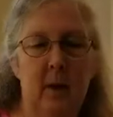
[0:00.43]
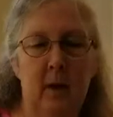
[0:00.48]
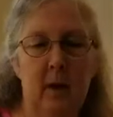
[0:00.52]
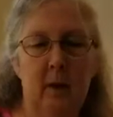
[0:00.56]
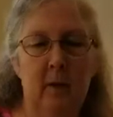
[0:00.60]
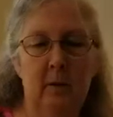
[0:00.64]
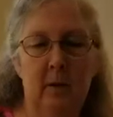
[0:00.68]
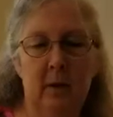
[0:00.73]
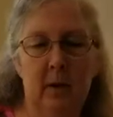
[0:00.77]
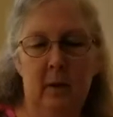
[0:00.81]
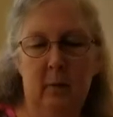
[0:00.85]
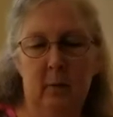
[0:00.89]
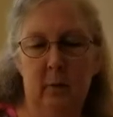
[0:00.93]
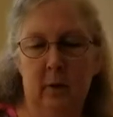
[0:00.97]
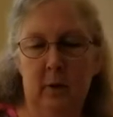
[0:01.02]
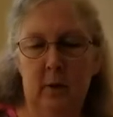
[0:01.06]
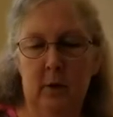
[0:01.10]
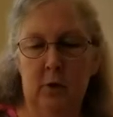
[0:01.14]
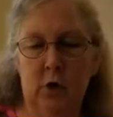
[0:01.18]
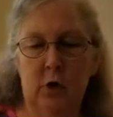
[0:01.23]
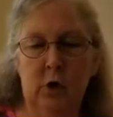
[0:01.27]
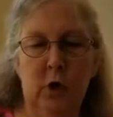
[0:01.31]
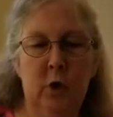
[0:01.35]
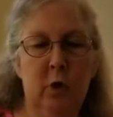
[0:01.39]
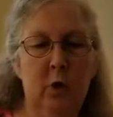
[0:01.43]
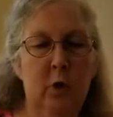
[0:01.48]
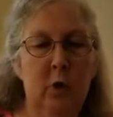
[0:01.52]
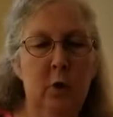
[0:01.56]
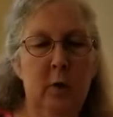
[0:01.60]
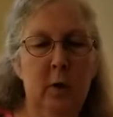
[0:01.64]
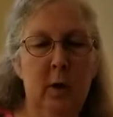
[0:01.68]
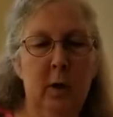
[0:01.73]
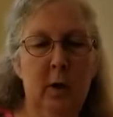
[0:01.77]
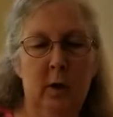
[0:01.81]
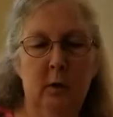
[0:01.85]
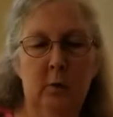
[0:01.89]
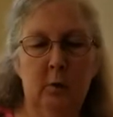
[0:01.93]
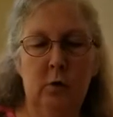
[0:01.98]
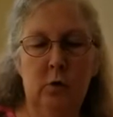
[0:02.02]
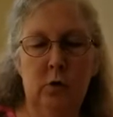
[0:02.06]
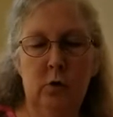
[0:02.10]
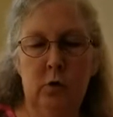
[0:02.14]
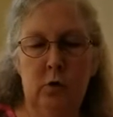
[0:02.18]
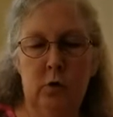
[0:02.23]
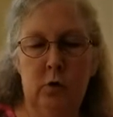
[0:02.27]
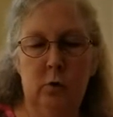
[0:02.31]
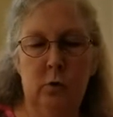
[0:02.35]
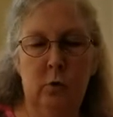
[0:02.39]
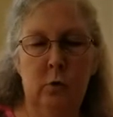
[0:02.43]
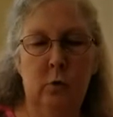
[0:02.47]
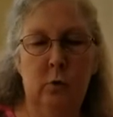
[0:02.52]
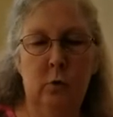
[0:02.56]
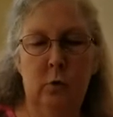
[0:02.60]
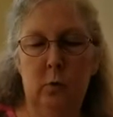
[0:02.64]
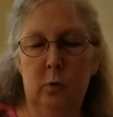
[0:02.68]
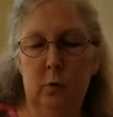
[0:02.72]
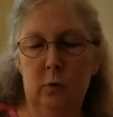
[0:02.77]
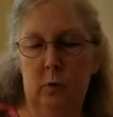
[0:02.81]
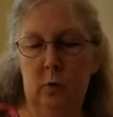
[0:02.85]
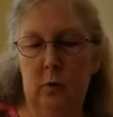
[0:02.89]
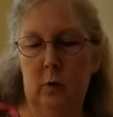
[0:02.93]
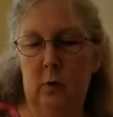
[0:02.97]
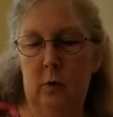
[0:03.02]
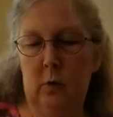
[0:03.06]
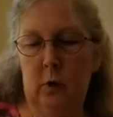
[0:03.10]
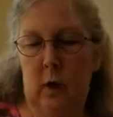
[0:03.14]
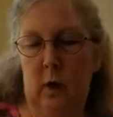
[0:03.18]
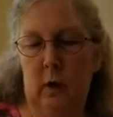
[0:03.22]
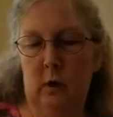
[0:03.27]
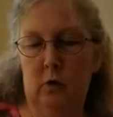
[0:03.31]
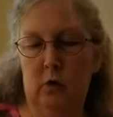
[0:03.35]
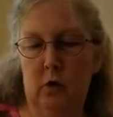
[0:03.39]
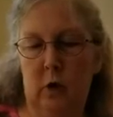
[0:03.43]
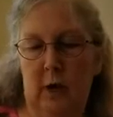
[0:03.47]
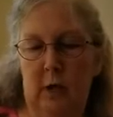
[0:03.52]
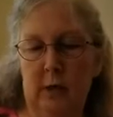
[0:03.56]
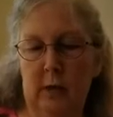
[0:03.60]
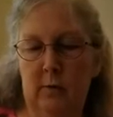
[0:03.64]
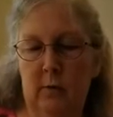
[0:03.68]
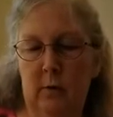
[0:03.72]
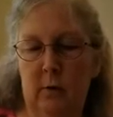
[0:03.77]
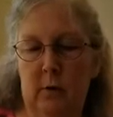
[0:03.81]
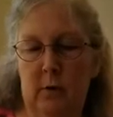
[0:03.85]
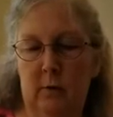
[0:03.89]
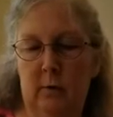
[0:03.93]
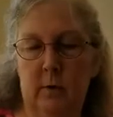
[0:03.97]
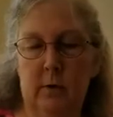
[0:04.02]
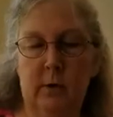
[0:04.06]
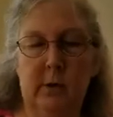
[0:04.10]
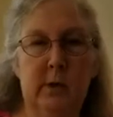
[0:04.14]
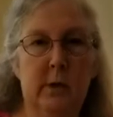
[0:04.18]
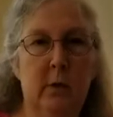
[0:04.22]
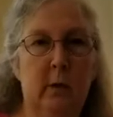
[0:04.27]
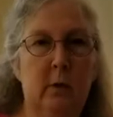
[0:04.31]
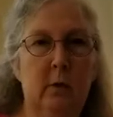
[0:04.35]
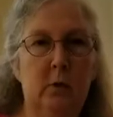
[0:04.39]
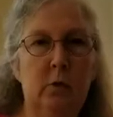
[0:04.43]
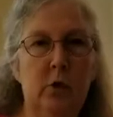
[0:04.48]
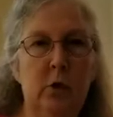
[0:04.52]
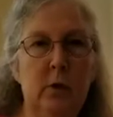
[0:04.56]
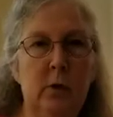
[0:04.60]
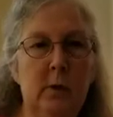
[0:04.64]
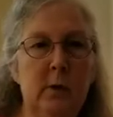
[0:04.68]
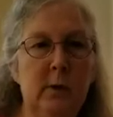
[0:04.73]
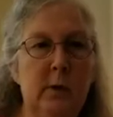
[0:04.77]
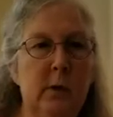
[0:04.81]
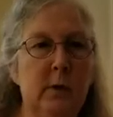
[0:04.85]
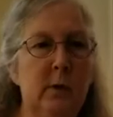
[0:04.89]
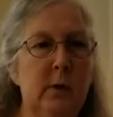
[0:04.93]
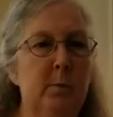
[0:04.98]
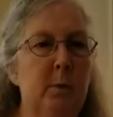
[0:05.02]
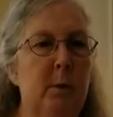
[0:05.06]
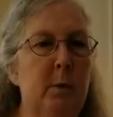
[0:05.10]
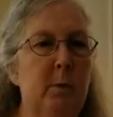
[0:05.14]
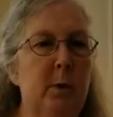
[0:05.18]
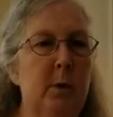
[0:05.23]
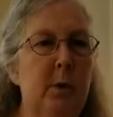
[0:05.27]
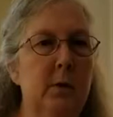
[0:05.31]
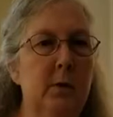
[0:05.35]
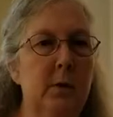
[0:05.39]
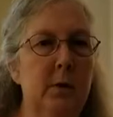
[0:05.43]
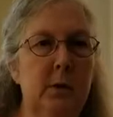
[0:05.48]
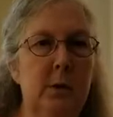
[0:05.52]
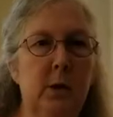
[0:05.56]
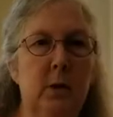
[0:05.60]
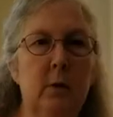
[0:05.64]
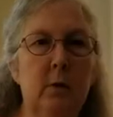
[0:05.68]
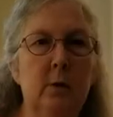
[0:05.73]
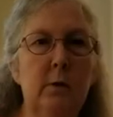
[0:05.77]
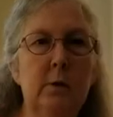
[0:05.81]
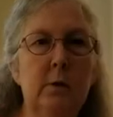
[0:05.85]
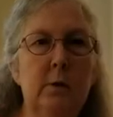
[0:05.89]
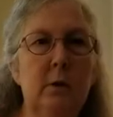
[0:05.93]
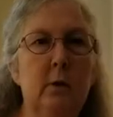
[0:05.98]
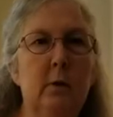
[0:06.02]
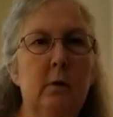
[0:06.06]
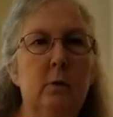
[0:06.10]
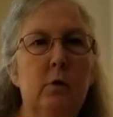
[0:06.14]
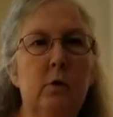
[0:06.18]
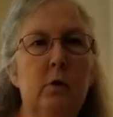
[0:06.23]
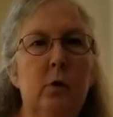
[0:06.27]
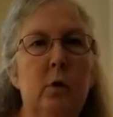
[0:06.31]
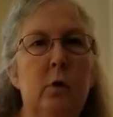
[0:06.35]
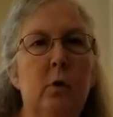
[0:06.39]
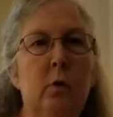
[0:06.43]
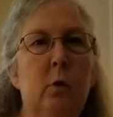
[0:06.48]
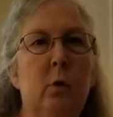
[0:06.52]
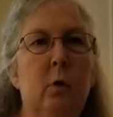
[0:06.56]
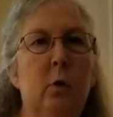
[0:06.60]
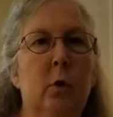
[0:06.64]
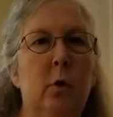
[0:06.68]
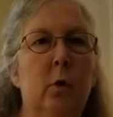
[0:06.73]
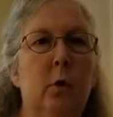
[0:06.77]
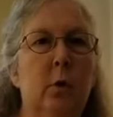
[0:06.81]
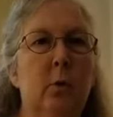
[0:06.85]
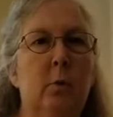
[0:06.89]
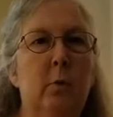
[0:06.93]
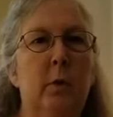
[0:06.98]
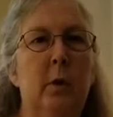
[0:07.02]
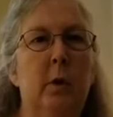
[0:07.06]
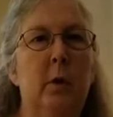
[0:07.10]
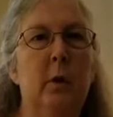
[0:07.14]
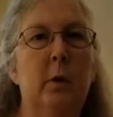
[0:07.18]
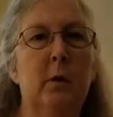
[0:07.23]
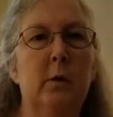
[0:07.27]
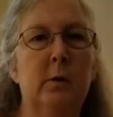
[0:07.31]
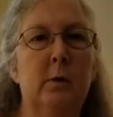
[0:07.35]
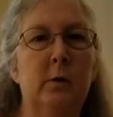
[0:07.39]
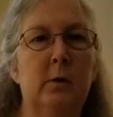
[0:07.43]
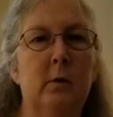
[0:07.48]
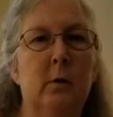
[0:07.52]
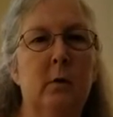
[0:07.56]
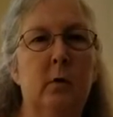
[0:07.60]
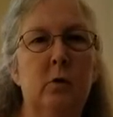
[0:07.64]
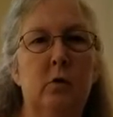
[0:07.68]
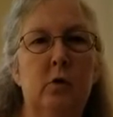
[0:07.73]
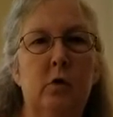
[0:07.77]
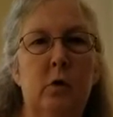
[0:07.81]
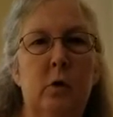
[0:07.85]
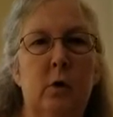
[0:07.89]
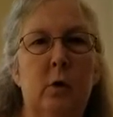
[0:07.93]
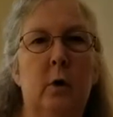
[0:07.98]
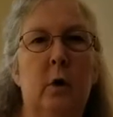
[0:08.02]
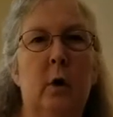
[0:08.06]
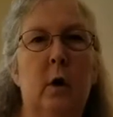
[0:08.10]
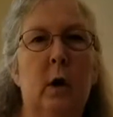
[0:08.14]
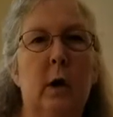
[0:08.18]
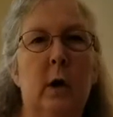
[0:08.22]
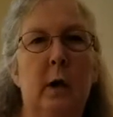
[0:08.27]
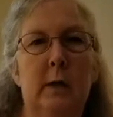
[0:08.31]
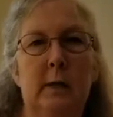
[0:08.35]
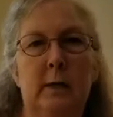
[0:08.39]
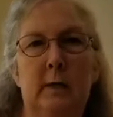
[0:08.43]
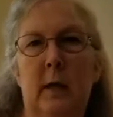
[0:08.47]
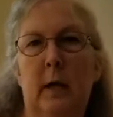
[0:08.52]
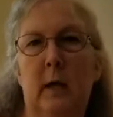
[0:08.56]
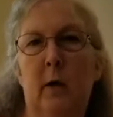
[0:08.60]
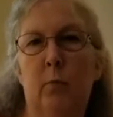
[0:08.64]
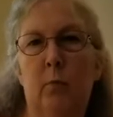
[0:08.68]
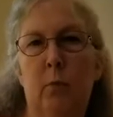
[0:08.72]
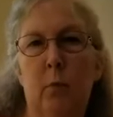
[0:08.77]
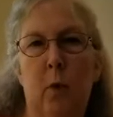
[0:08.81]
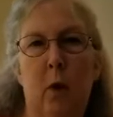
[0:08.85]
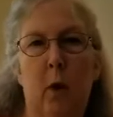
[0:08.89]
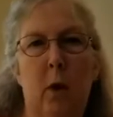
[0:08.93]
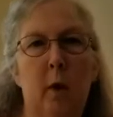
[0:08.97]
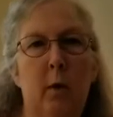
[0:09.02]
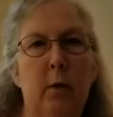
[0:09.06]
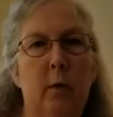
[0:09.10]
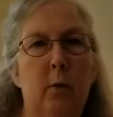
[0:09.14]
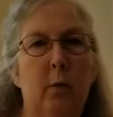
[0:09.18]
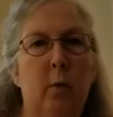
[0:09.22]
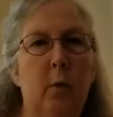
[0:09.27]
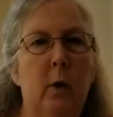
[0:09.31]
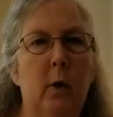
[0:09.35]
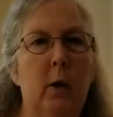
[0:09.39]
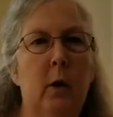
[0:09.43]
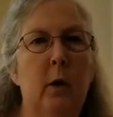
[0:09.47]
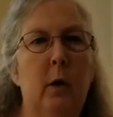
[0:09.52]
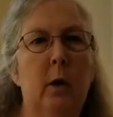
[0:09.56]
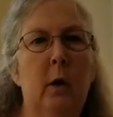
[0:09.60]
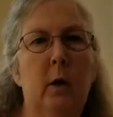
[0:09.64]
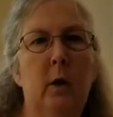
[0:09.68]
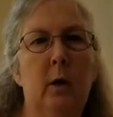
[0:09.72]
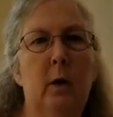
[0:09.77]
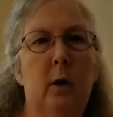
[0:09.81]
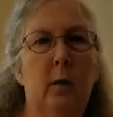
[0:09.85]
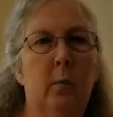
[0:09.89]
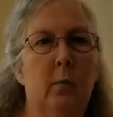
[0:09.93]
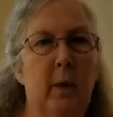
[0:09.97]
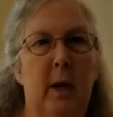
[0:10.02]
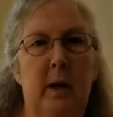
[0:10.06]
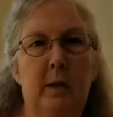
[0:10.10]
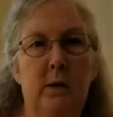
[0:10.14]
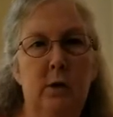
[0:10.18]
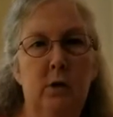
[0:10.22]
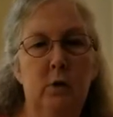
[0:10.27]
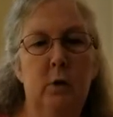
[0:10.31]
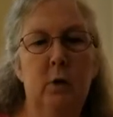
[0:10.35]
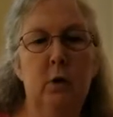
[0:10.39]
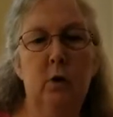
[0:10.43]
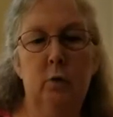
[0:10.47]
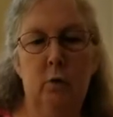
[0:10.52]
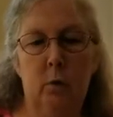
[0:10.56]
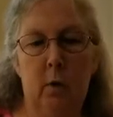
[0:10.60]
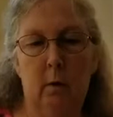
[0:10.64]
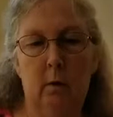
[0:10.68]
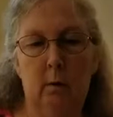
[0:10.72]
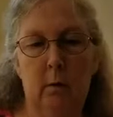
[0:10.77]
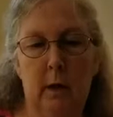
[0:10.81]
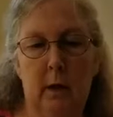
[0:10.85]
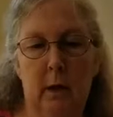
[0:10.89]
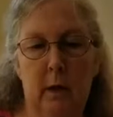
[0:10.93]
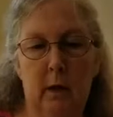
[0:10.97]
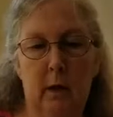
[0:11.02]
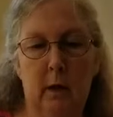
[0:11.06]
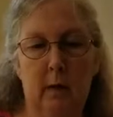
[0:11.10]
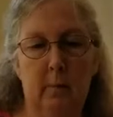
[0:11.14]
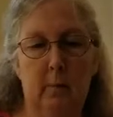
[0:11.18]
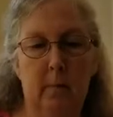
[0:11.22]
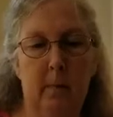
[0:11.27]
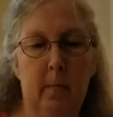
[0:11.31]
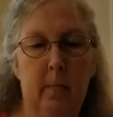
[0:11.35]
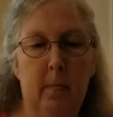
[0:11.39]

Okay, we're going to show you how to transfer different solutions. This may be a sterile solution, or it could be a solution, say a broth with bacteria growing in it.